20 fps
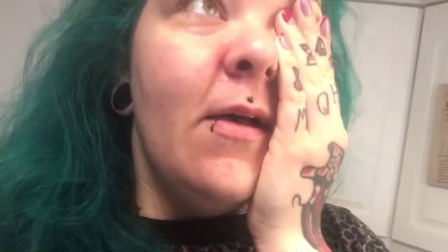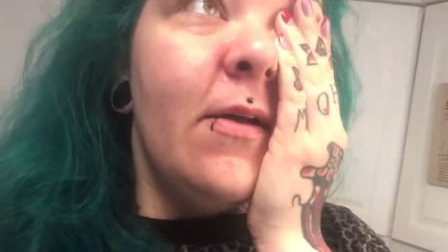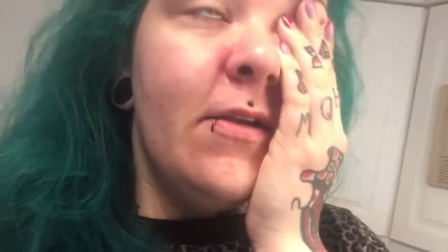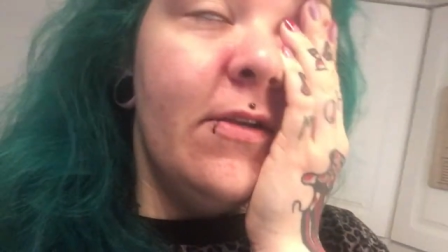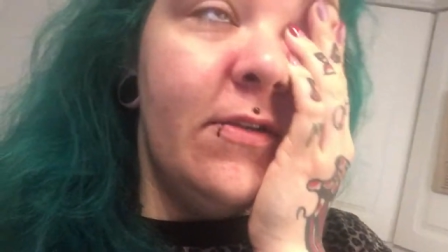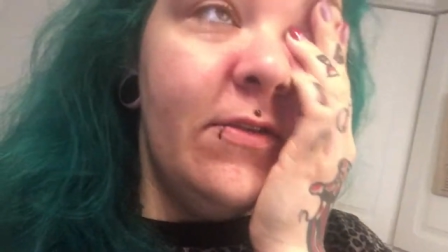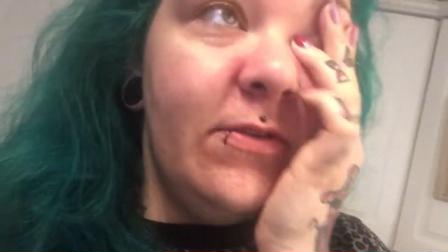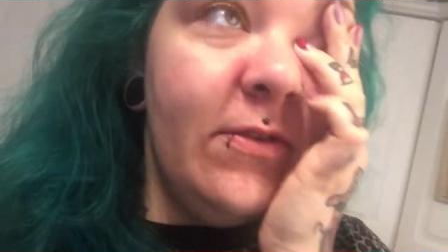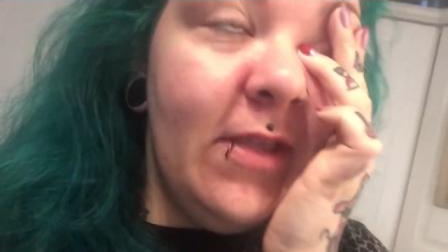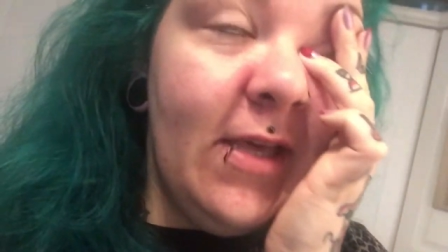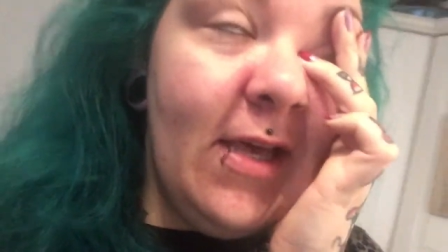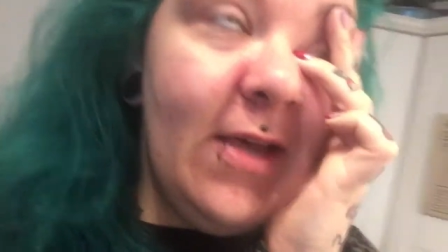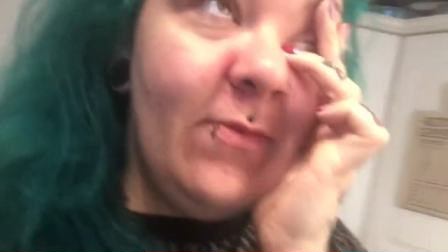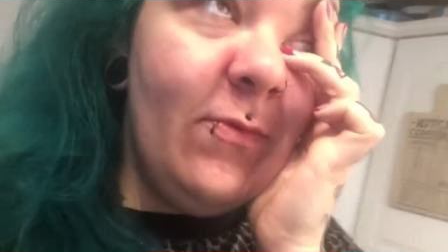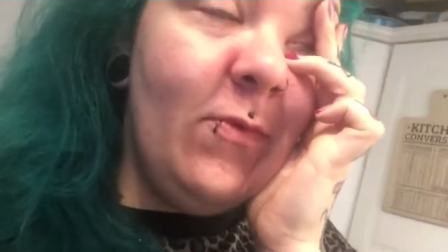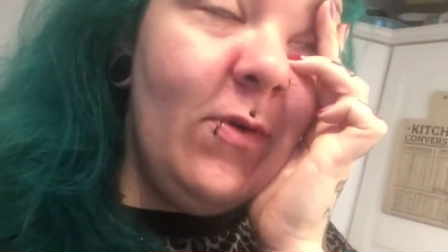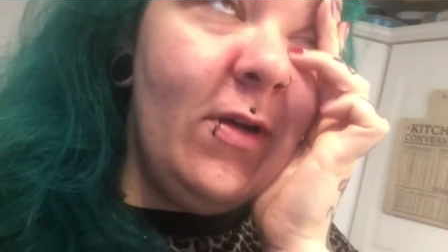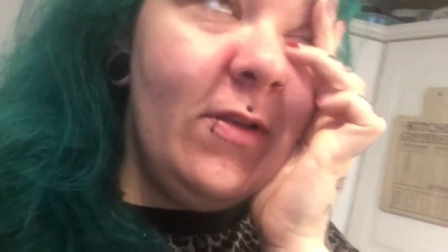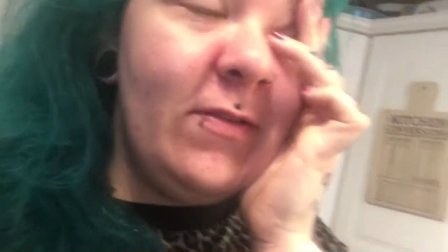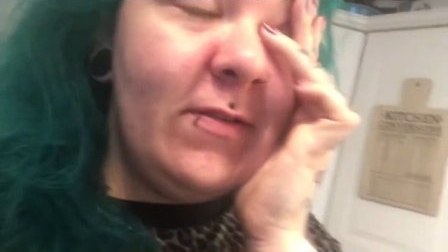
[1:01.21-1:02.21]
And do that,
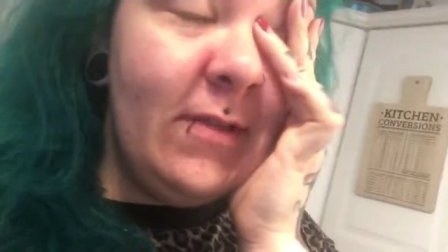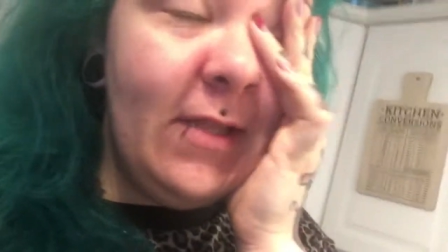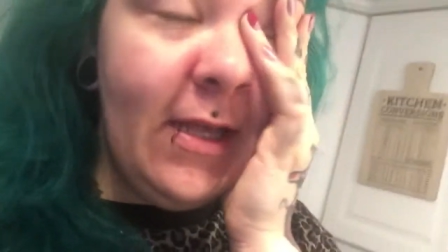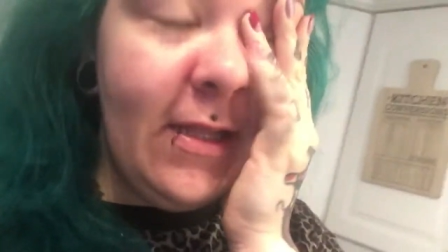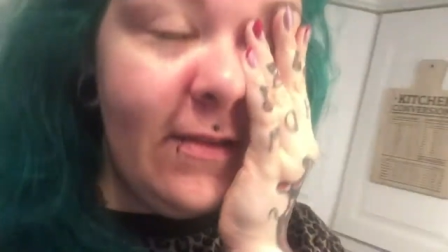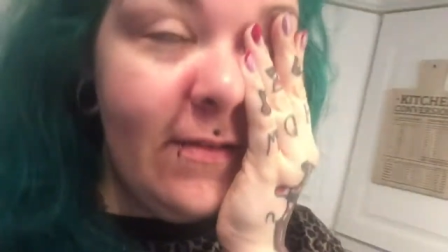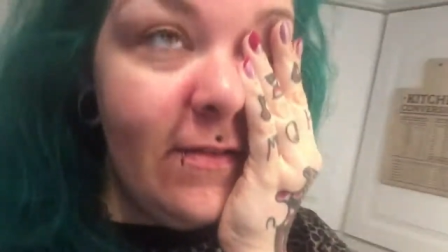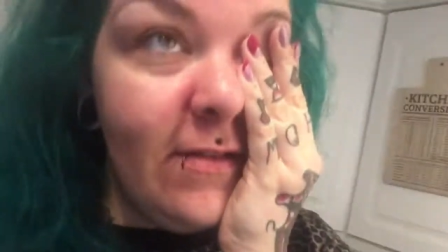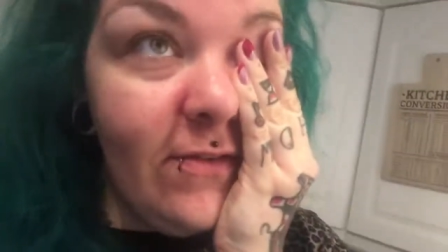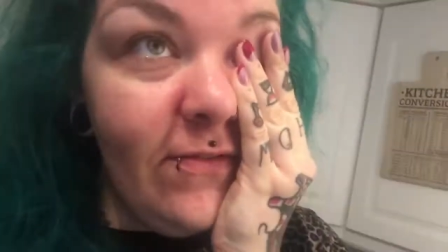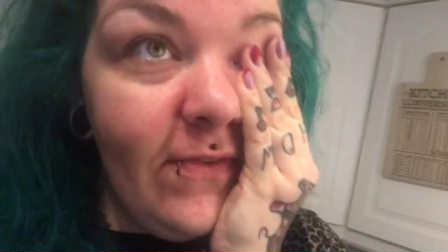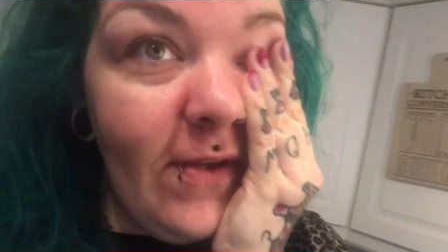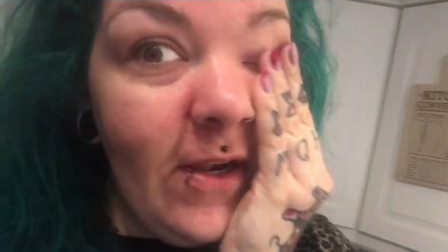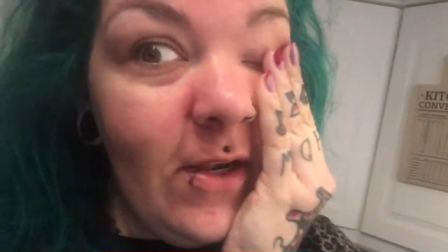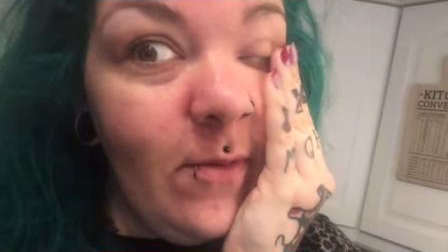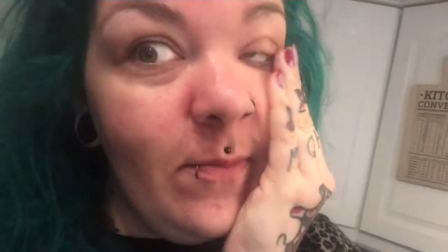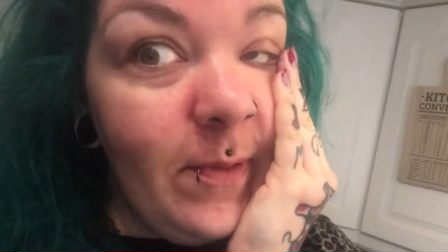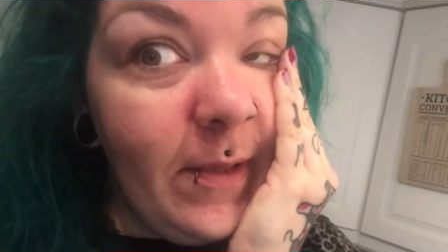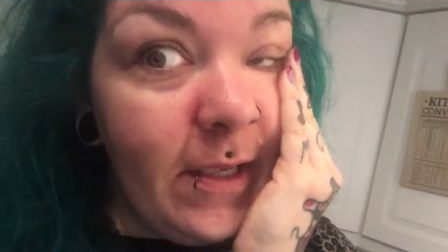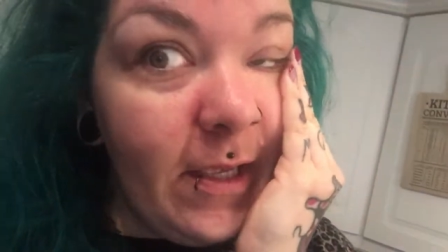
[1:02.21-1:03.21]
and whilst that's
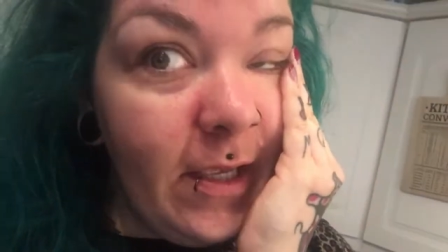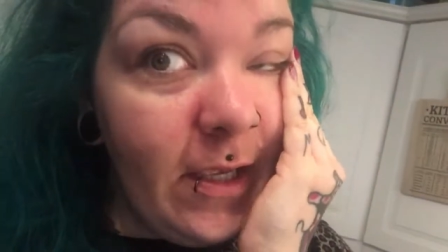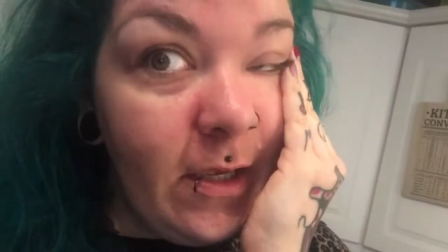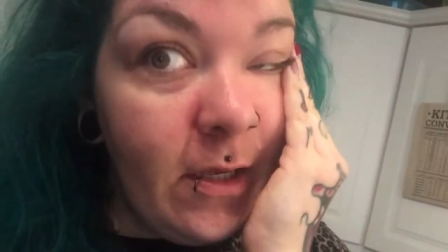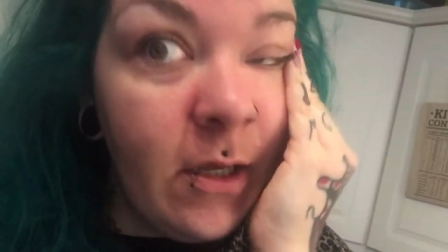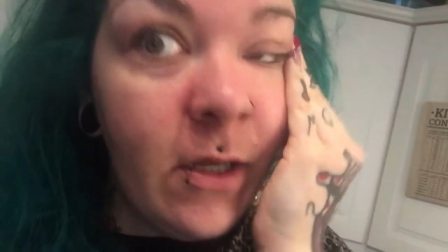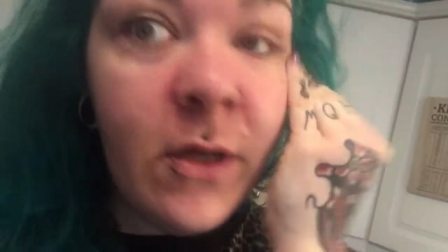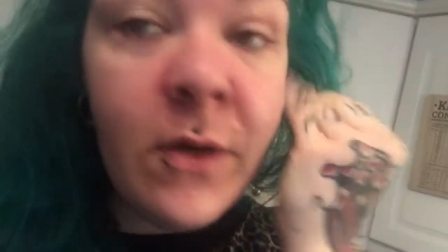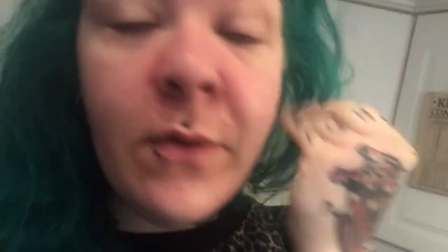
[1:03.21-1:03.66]
developing,